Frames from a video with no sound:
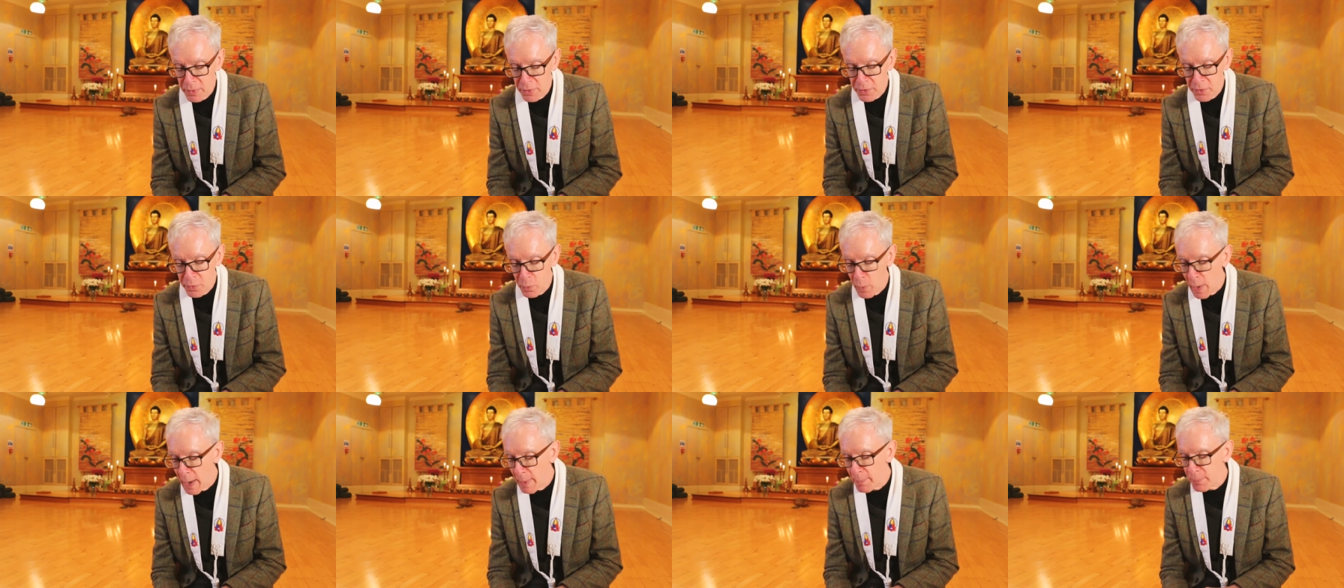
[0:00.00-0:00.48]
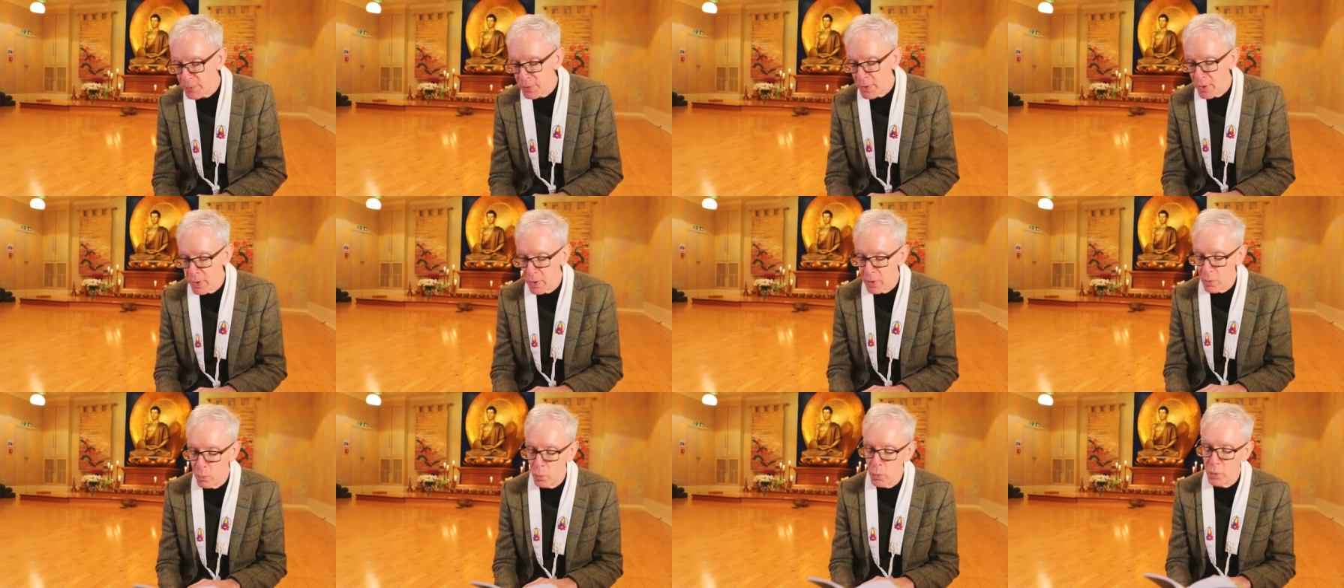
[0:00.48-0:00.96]
swept
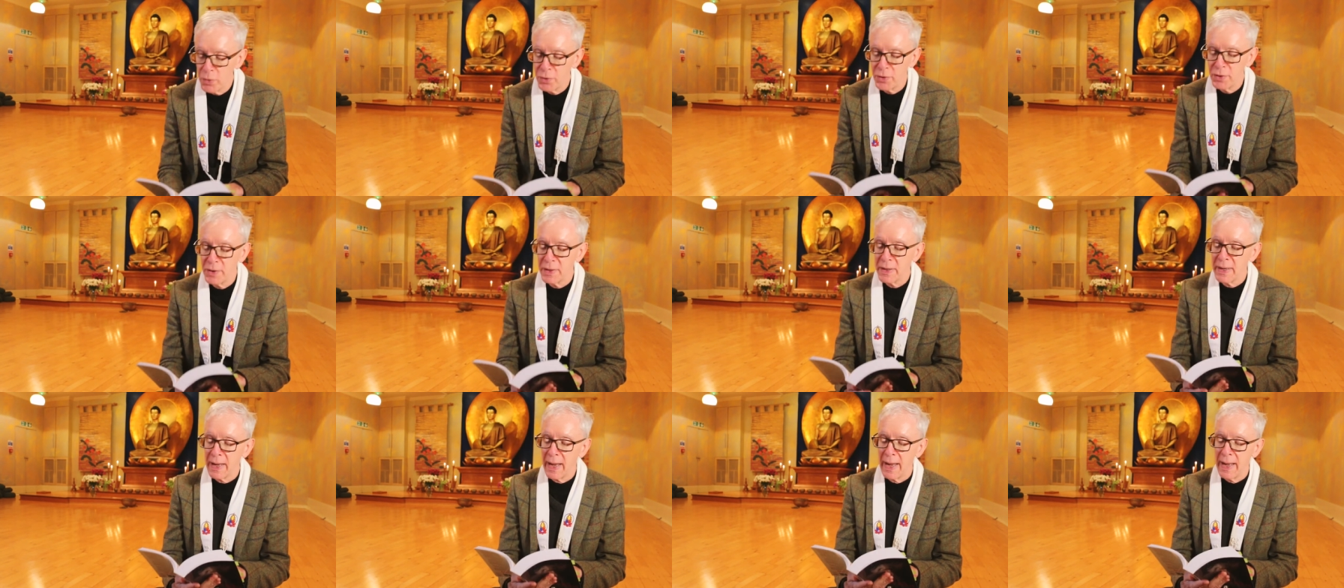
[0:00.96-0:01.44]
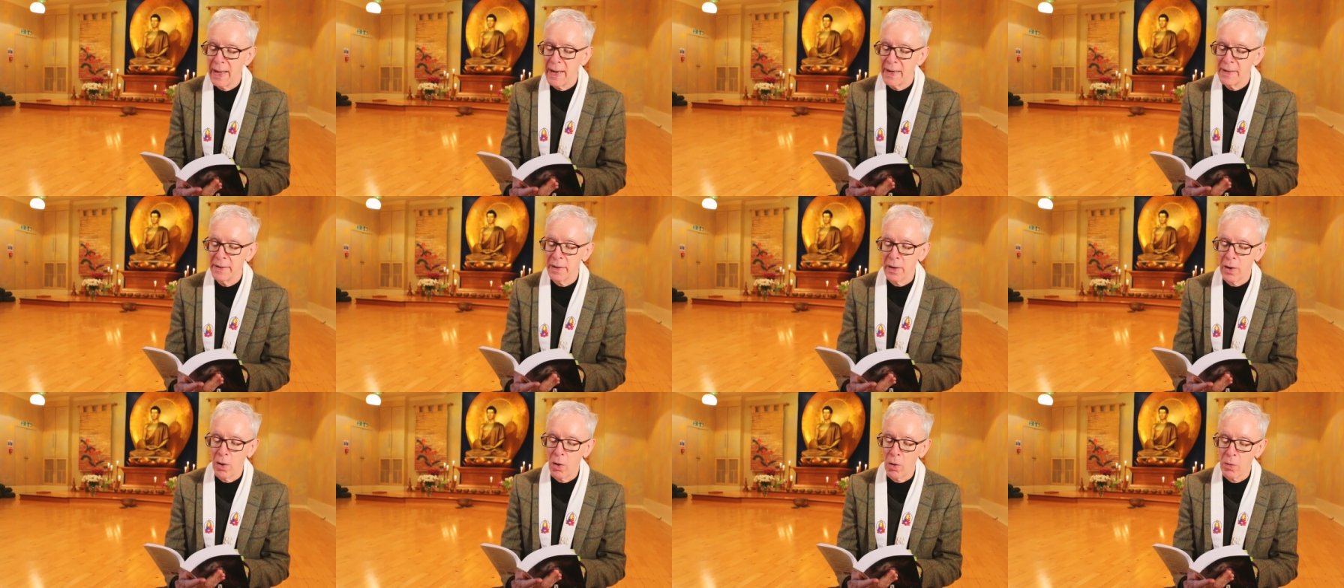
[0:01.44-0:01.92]
her wooden
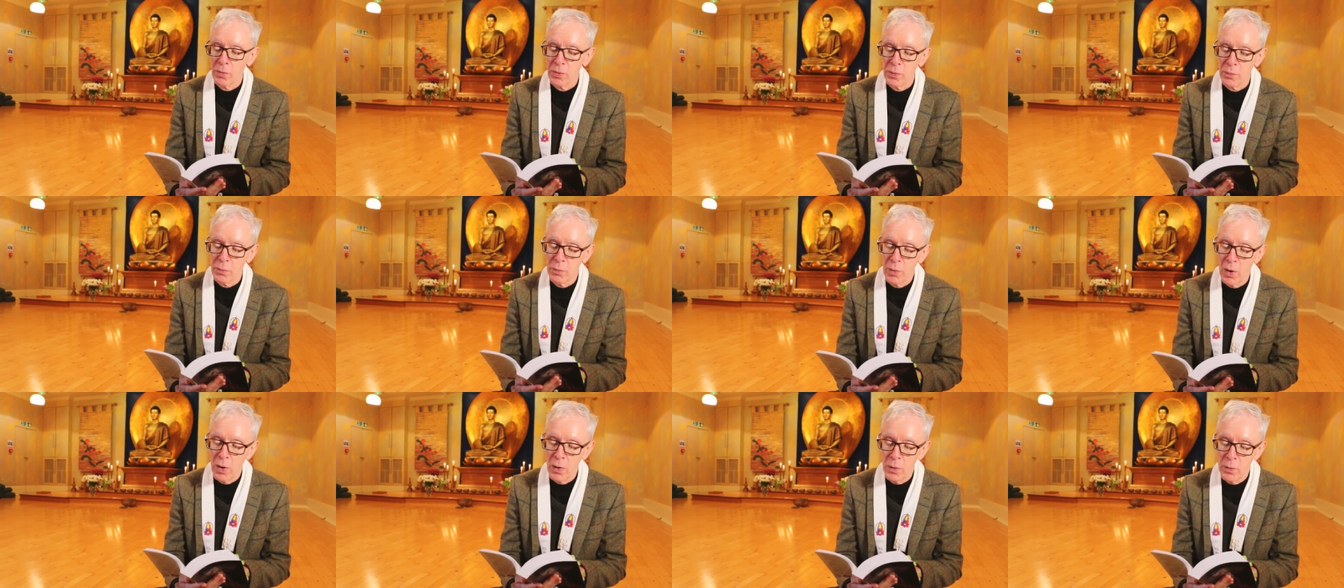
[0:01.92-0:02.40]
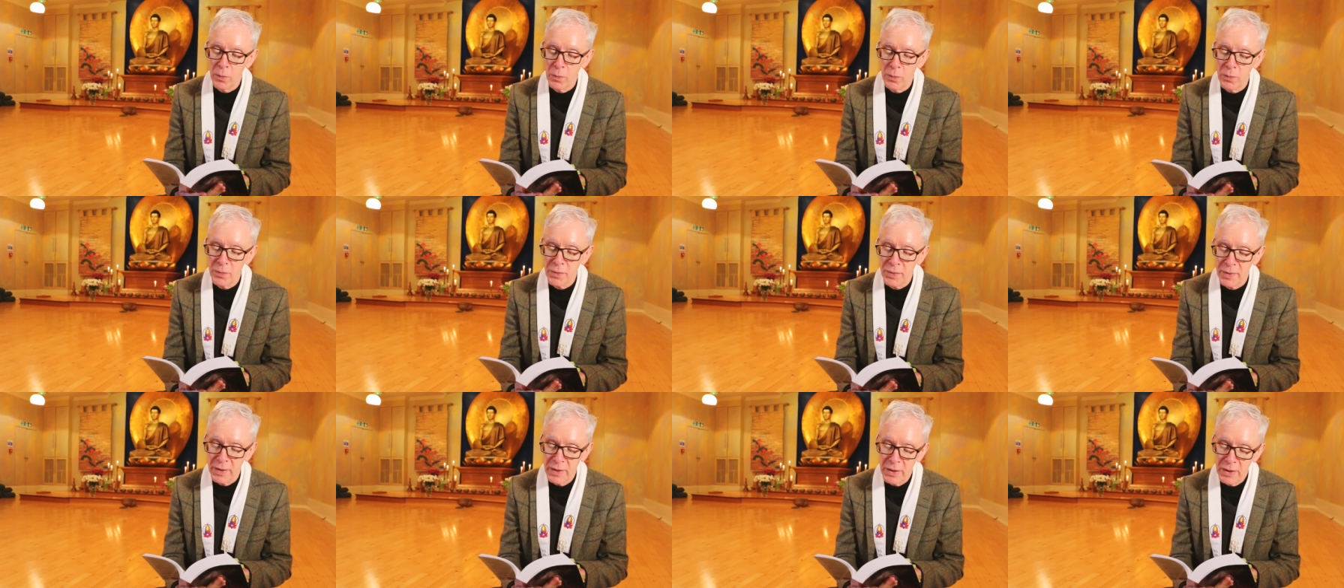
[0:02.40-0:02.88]
cane along the
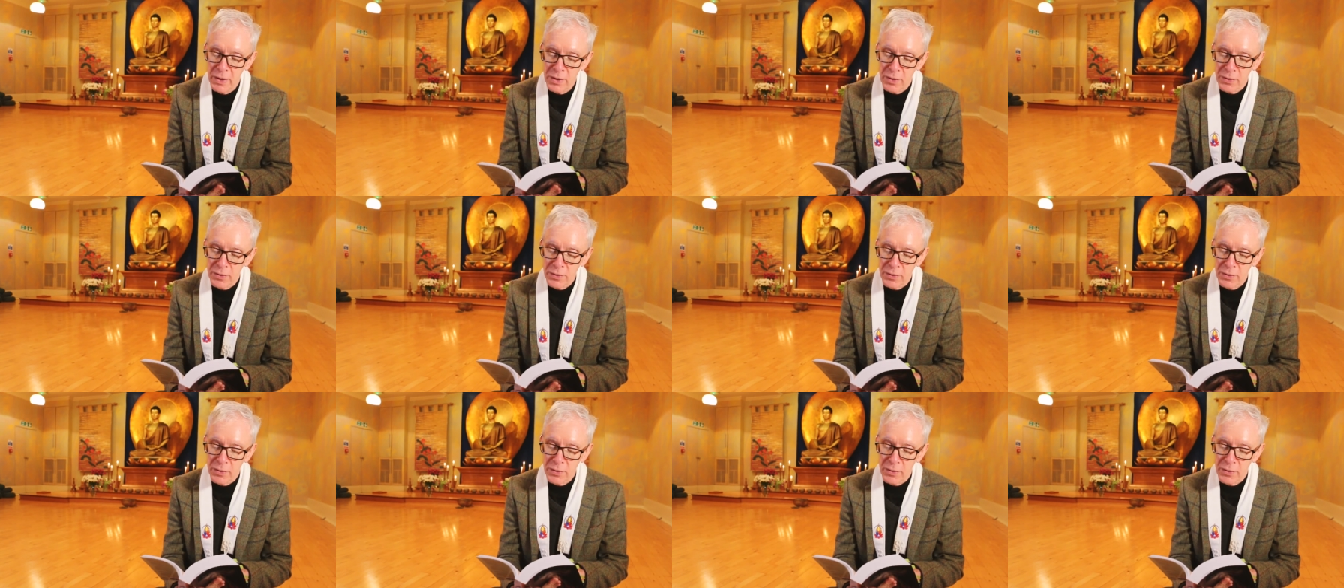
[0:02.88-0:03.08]
rows